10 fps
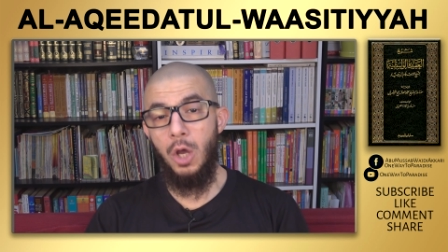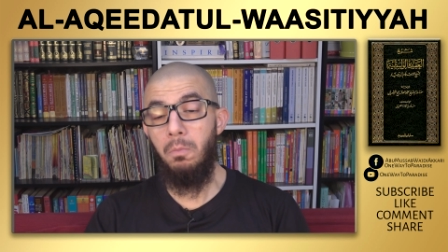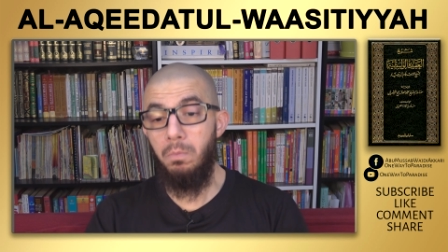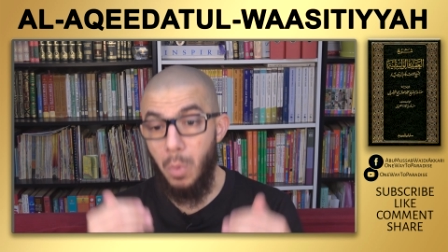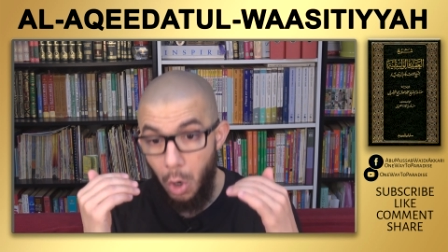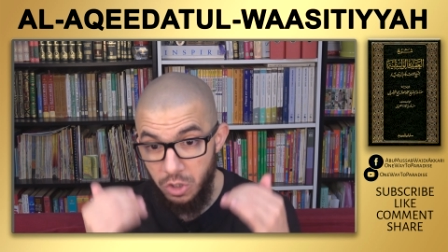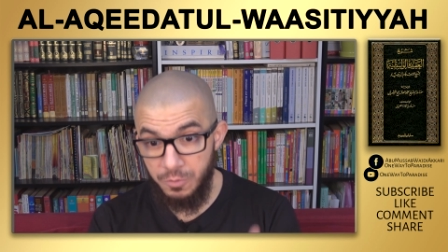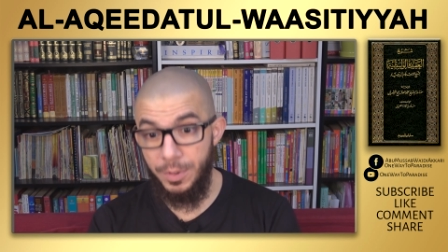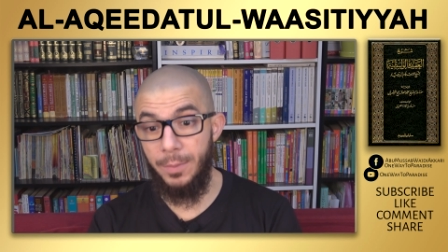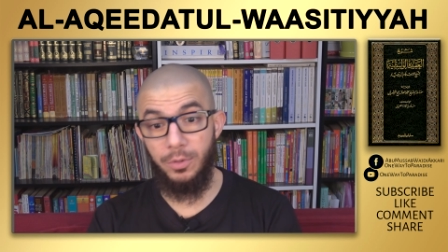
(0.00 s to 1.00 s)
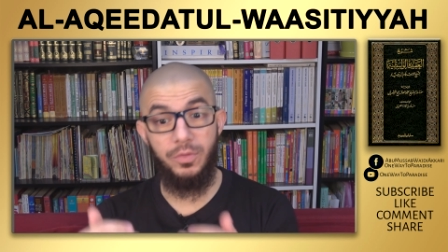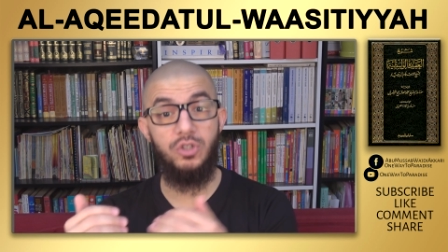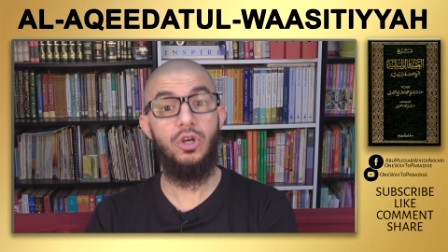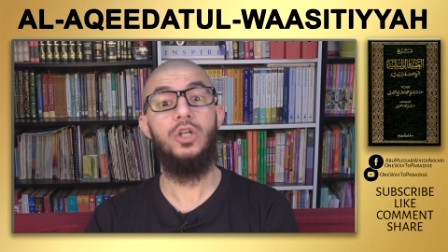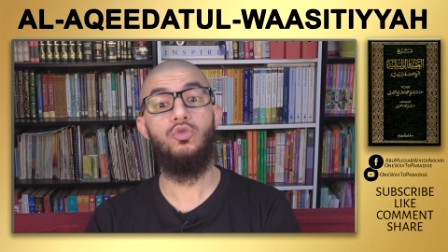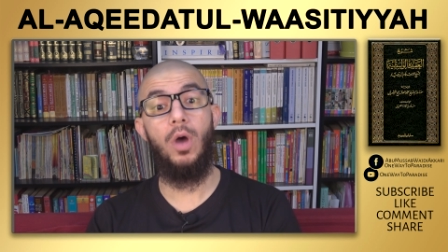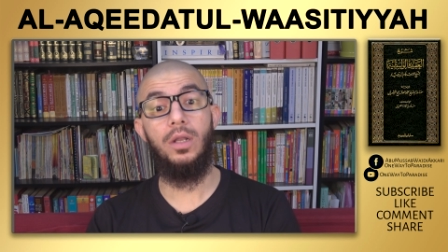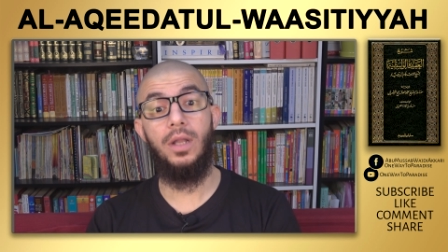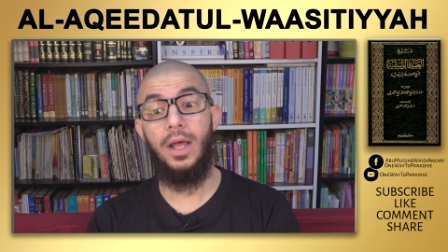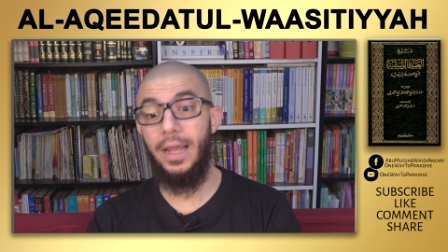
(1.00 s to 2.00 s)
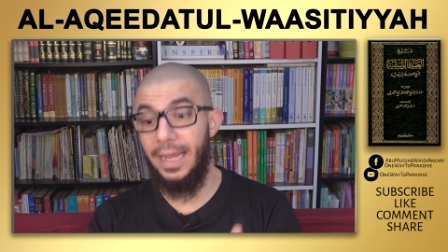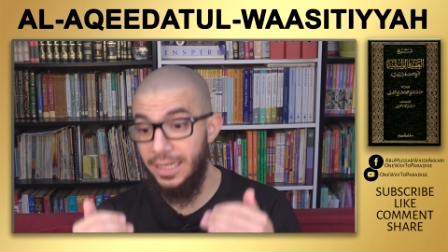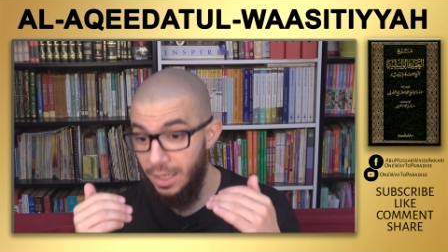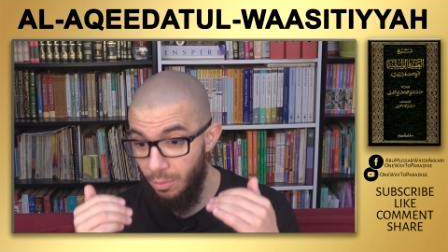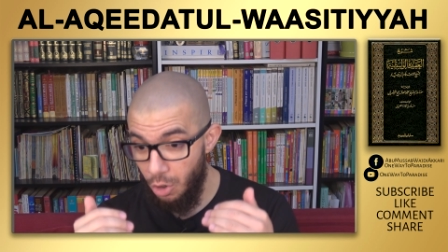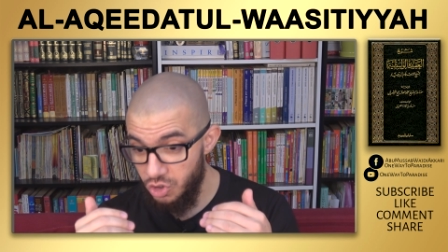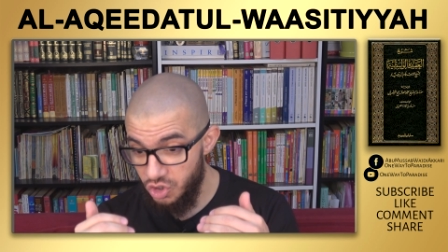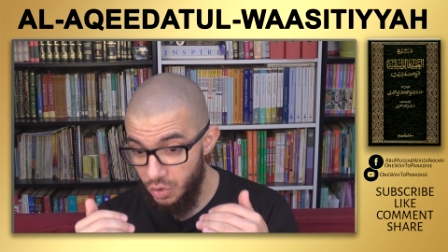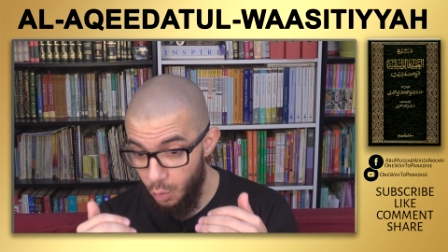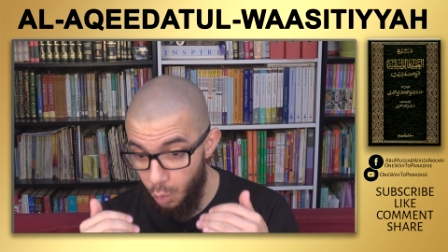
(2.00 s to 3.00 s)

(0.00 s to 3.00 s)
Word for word: Most people return to Allah in the most